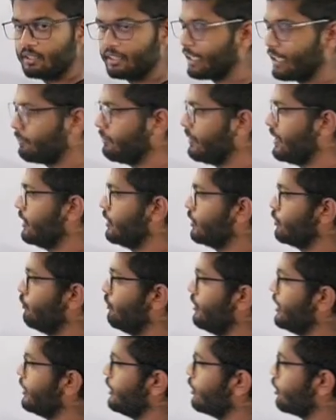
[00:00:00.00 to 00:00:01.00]
That means
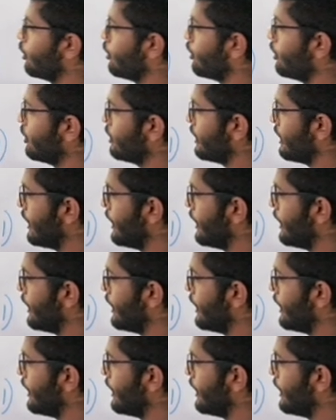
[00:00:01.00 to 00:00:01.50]
we don't